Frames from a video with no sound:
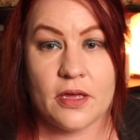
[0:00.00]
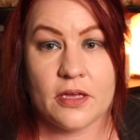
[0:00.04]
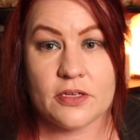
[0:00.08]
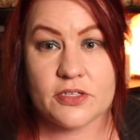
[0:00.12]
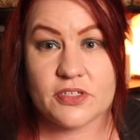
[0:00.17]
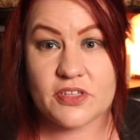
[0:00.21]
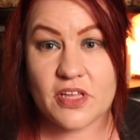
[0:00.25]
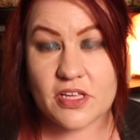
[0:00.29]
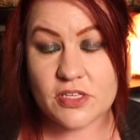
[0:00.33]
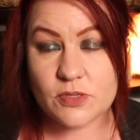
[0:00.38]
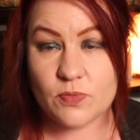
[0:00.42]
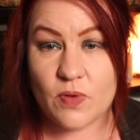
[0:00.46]

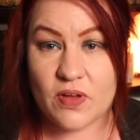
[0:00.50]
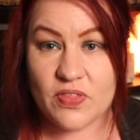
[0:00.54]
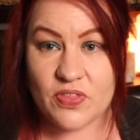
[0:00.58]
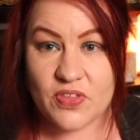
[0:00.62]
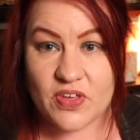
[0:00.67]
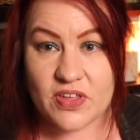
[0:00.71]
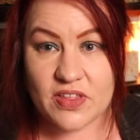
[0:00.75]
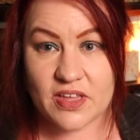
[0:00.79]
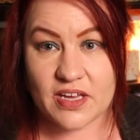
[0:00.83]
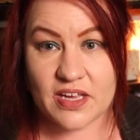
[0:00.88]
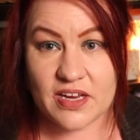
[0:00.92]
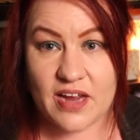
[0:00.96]
So that's one
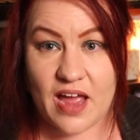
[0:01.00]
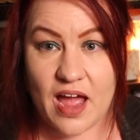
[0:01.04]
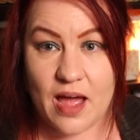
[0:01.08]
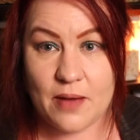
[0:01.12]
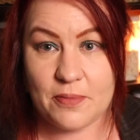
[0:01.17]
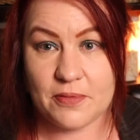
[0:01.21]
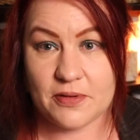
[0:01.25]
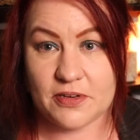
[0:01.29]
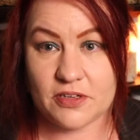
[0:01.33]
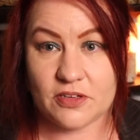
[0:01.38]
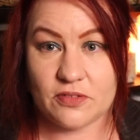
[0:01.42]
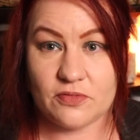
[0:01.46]
thing that can
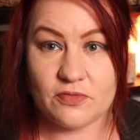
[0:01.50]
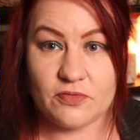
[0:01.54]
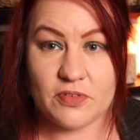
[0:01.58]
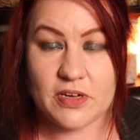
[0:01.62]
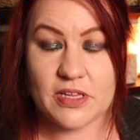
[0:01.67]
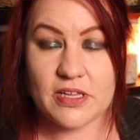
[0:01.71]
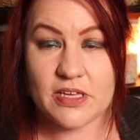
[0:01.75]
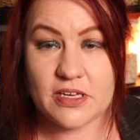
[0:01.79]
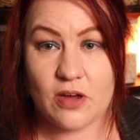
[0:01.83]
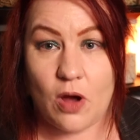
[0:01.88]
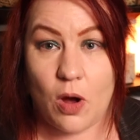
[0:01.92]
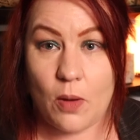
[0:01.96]
happen. It
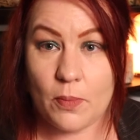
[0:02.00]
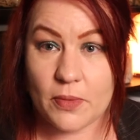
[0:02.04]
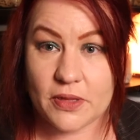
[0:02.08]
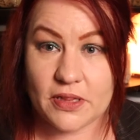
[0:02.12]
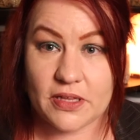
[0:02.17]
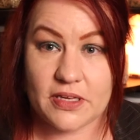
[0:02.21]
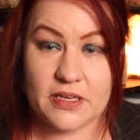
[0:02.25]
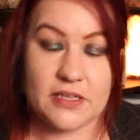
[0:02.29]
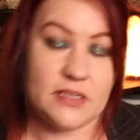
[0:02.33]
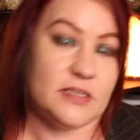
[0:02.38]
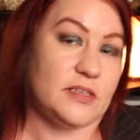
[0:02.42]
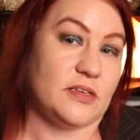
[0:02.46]
really
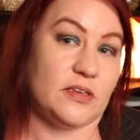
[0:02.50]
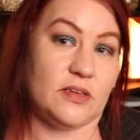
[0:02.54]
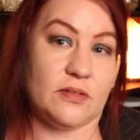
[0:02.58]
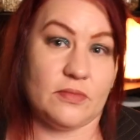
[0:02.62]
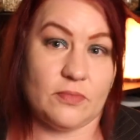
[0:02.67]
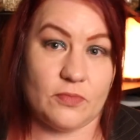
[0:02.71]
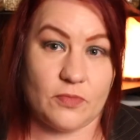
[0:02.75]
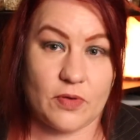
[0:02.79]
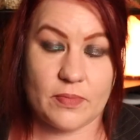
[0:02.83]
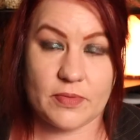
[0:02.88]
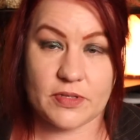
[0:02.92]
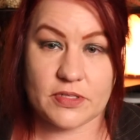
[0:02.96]
commonly,
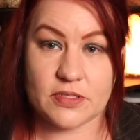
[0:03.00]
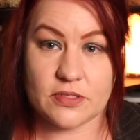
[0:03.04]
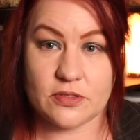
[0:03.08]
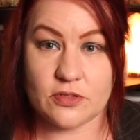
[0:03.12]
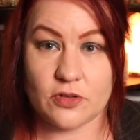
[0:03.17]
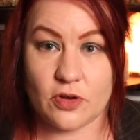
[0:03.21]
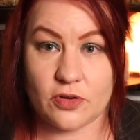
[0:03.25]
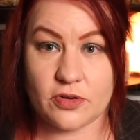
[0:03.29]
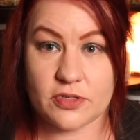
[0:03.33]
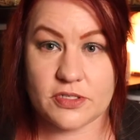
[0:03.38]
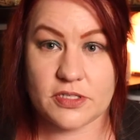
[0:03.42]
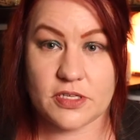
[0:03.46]
women
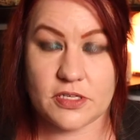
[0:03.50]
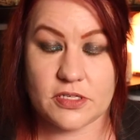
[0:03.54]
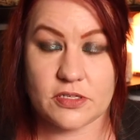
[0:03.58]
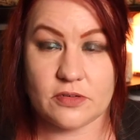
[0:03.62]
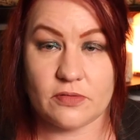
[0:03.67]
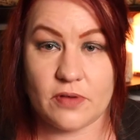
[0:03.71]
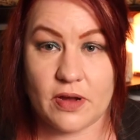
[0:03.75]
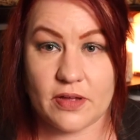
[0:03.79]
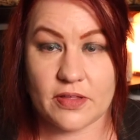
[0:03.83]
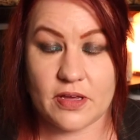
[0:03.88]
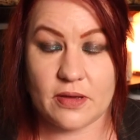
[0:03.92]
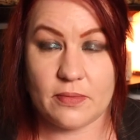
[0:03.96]
notice this
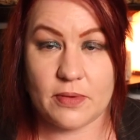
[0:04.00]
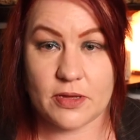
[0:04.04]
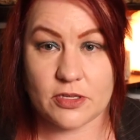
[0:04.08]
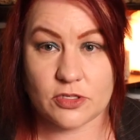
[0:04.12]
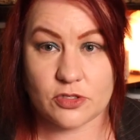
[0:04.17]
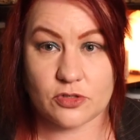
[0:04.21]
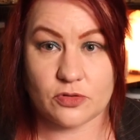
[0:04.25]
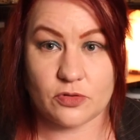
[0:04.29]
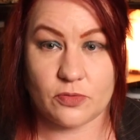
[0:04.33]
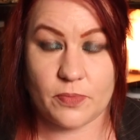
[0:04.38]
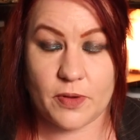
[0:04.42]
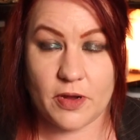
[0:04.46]
around their
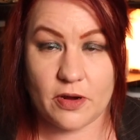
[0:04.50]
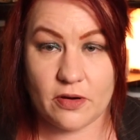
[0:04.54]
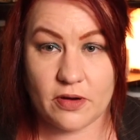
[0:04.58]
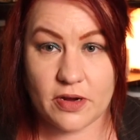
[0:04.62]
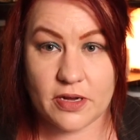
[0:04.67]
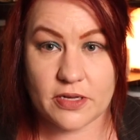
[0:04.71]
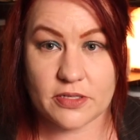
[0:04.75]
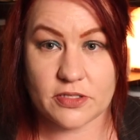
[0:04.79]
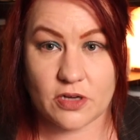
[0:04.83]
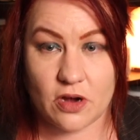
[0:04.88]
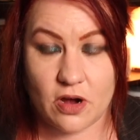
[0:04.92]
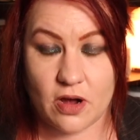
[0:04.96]
menstrual
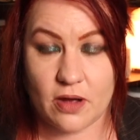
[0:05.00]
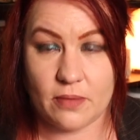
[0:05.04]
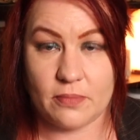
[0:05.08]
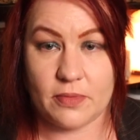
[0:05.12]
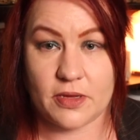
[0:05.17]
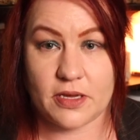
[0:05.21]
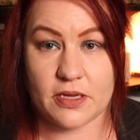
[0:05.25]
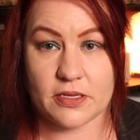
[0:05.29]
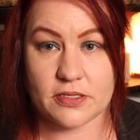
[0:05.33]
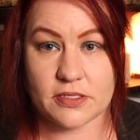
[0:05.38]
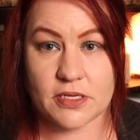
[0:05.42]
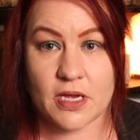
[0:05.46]
period time,
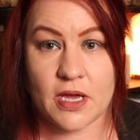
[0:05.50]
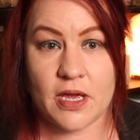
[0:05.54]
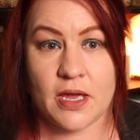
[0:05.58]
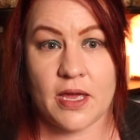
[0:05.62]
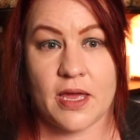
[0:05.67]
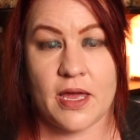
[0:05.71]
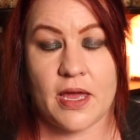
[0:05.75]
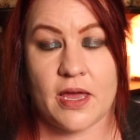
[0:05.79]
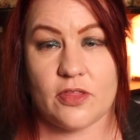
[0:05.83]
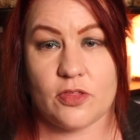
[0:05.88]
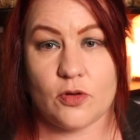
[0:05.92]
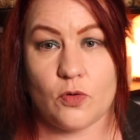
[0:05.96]
because
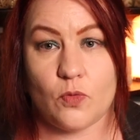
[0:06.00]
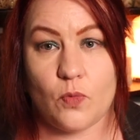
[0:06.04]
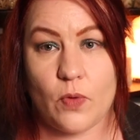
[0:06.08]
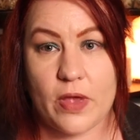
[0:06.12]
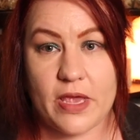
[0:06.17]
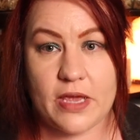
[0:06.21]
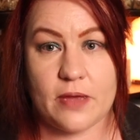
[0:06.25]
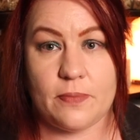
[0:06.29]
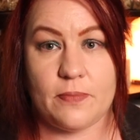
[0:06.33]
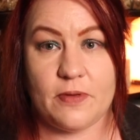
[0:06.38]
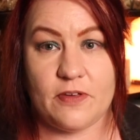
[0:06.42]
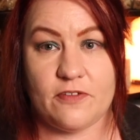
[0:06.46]
the
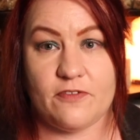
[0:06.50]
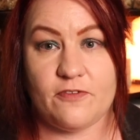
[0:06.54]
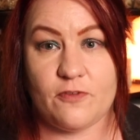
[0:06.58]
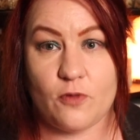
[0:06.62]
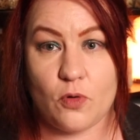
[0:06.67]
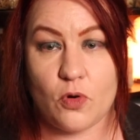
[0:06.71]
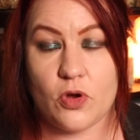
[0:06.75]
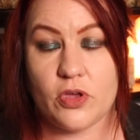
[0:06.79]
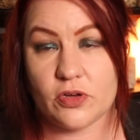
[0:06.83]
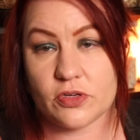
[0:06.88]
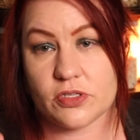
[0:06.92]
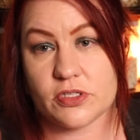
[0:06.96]
week
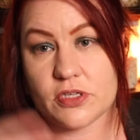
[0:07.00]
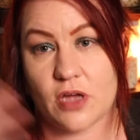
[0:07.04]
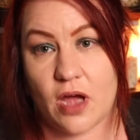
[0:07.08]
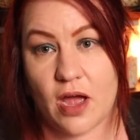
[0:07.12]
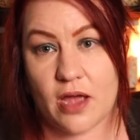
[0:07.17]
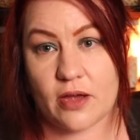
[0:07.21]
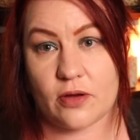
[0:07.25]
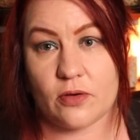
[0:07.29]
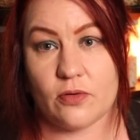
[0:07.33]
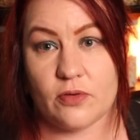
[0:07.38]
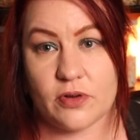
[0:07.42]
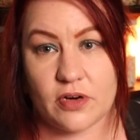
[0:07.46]
before your
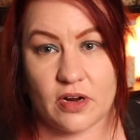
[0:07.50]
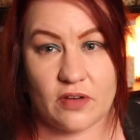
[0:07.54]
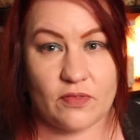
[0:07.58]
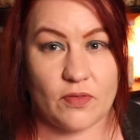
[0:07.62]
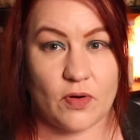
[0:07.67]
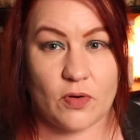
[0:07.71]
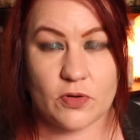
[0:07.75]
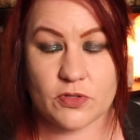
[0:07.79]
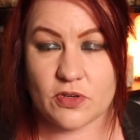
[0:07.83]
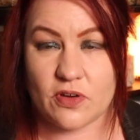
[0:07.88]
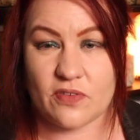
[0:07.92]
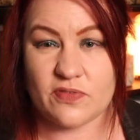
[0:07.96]
cycle, and
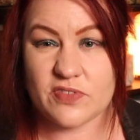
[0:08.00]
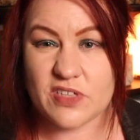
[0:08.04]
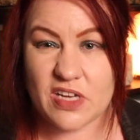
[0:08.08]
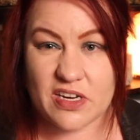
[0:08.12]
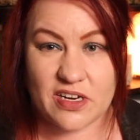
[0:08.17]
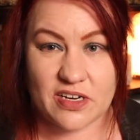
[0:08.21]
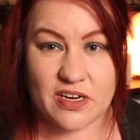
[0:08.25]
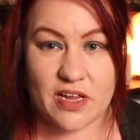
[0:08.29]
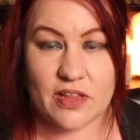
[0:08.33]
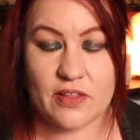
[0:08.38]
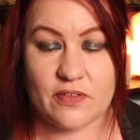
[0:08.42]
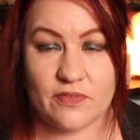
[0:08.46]
I've
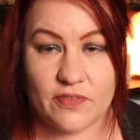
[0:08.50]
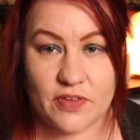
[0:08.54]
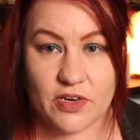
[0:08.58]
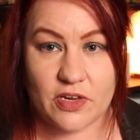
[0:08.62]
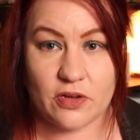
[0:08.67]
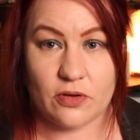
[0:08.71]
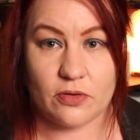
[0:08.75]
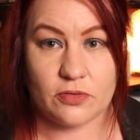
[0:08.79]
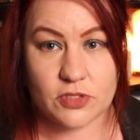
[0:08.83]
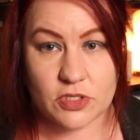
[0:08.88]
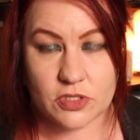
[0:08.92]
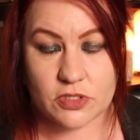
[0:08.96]
done another
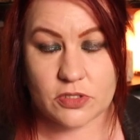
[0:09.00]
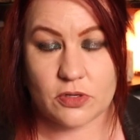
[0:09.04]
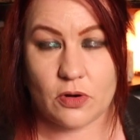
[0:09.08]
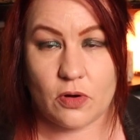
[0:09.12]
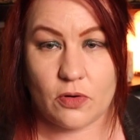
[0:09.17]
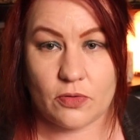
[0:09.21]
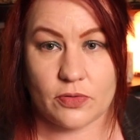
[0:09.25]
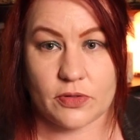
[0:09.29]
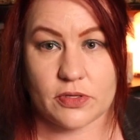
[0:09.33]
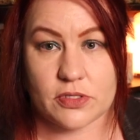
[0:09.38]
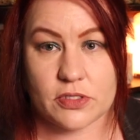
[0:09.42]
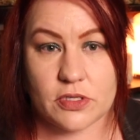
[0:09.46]
video just
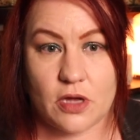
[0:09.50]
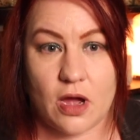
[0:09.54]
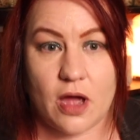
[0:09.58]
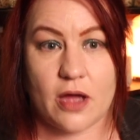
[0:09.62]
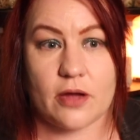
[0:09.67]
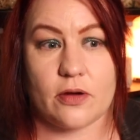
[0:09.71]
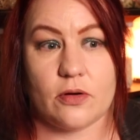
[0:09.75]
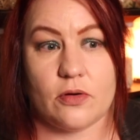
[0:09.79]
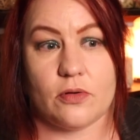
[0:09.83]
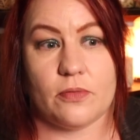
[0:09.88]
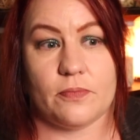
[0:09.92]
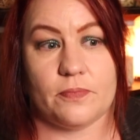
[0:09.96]
on the
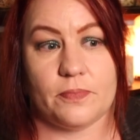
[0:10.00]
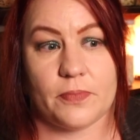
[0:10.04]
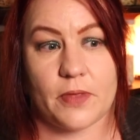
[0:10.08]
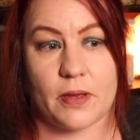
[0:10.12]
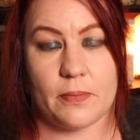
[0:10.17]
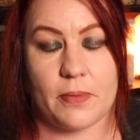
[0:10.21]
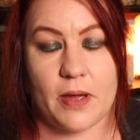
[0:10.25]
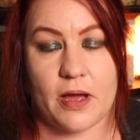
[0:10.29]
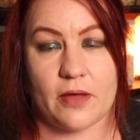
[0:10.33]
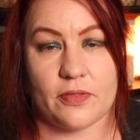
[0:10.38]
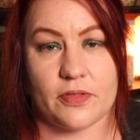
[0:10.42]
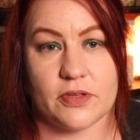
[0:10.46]
cycle
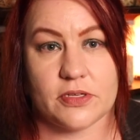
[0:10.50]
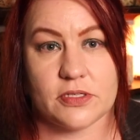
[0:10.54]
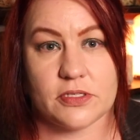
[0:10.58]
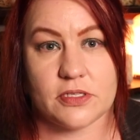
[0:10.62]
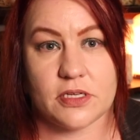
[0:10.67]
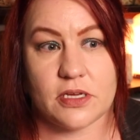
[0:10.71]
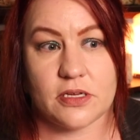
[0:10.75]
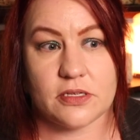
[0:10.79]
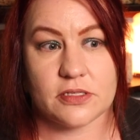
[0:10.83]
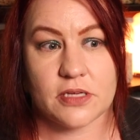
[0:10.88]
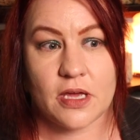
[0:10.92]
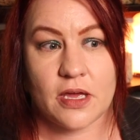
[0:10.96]
about this,
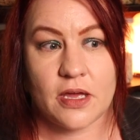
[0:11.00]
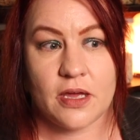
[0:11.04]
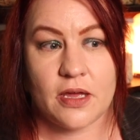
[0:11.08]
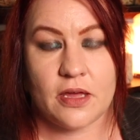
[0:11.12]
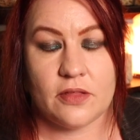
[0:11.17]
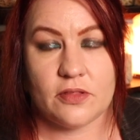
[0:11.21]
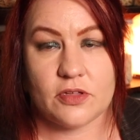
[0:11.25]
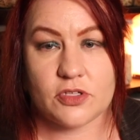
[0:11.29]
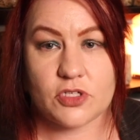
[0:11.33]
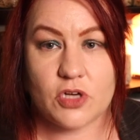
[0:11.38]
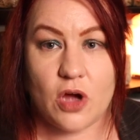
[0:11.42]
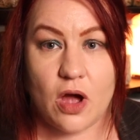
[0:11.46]
is
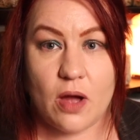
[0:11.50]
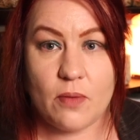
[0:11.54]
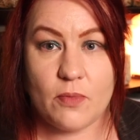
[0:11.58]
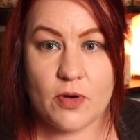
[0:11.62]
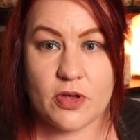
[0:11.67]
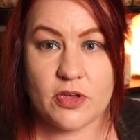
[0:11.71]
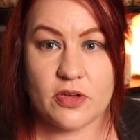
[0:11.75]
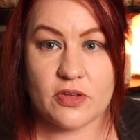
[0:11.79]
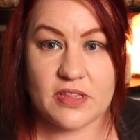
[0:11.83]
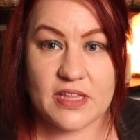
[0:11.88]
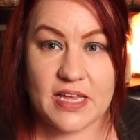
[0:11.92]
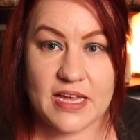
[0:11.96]
the time
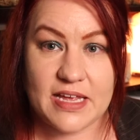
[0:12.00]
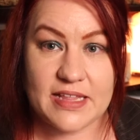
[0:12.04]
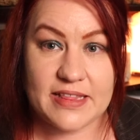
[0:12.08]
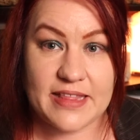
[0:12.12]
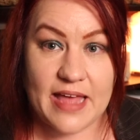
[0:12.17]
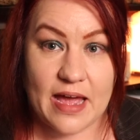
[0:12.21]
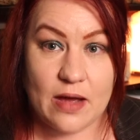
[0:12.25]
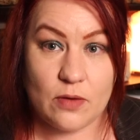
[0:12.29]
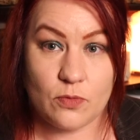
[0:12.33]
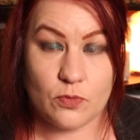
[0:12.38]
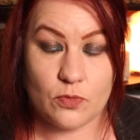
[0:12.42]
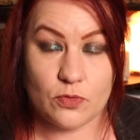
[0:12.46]
where you need
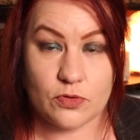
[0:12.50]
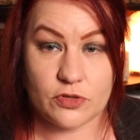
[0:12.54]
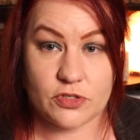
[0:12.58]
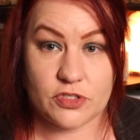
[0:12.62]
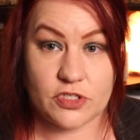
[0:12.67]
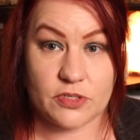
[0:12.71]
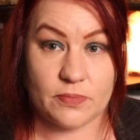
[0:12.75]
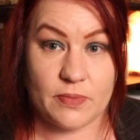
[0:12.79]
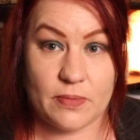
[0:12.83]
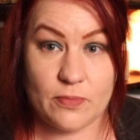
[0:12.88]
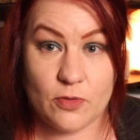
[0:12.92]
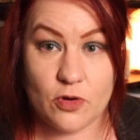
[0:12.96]
that wood
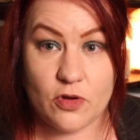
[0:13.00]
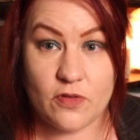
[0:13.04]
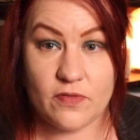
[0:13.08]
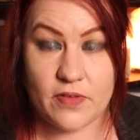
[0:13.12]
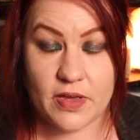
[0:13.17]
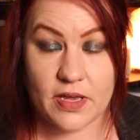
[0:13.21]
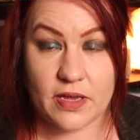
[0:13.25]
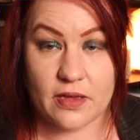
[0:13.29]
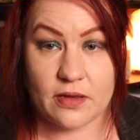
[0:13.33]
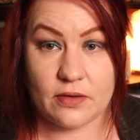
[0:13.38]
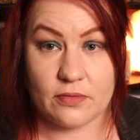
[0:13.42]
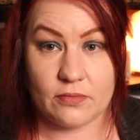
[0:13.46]
to be
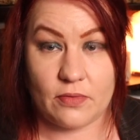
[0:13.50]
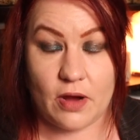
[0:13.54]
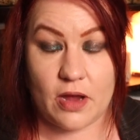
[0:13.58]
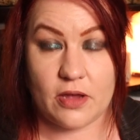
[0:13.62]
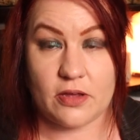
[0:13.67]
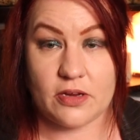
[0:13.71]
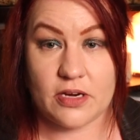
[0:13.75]
moving, right?